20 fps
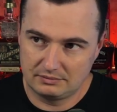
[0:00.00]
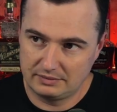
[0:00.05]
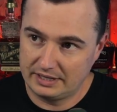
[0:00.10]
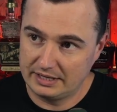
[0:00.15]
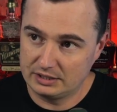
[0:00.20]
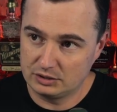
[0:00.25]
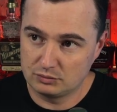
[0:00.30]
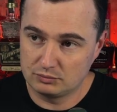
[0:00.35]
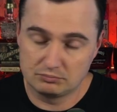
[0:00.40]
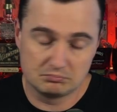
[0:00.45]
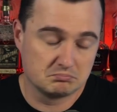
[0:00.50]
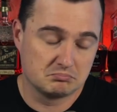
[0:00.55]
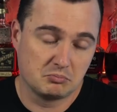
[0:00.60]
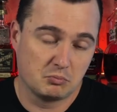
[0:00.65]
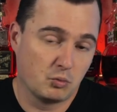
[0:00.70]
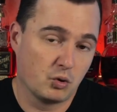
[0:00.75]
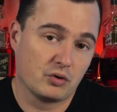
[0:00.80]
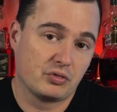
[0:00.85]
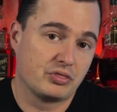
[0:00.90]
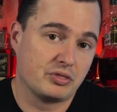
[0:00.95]
is
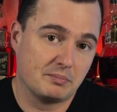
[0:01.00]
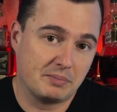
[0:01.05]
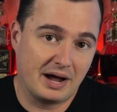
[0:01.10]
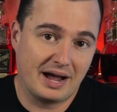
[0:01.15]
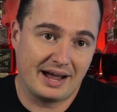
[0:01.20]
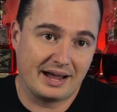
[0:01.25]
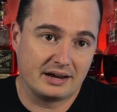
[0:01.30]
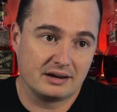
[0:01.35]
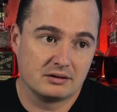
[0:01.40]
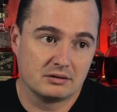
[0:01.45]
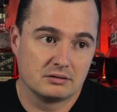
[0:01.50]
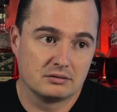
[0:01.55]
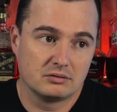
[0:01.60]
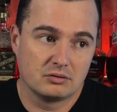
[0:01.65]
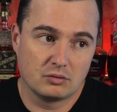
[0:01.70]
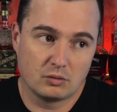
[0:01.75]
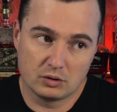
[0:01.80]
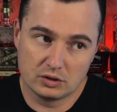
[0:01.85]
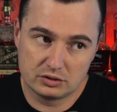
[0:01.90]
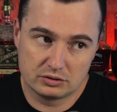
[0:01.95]
worth the buy
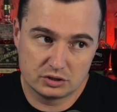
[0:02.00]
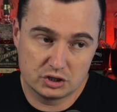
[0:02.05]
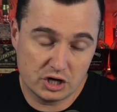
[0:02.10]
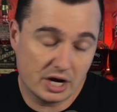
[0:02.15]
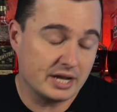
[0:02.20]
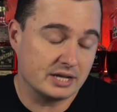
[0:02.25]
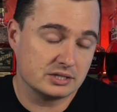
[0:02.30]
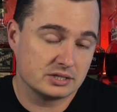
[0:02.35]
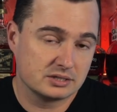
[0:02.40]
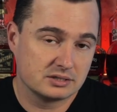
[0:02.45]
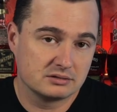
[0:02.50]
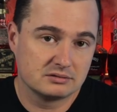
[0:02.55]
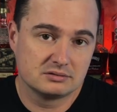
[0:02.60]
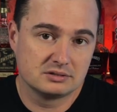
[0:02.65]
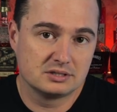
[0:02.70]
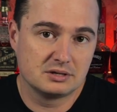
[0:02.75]
or chase,